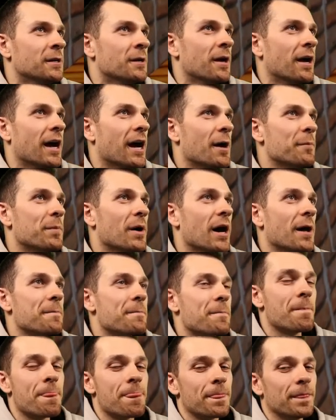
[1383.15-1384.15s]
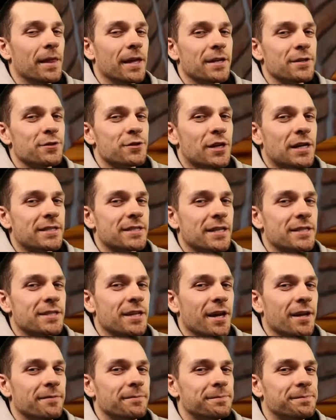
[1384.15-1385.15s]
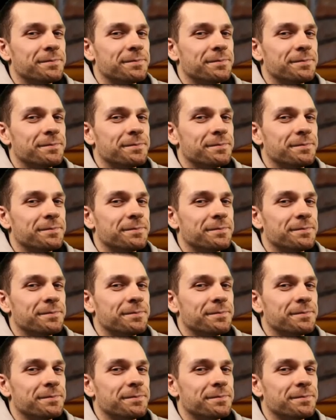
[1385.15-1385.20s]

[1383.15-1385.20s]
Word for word: Uh, but, ladies and gents, that's it.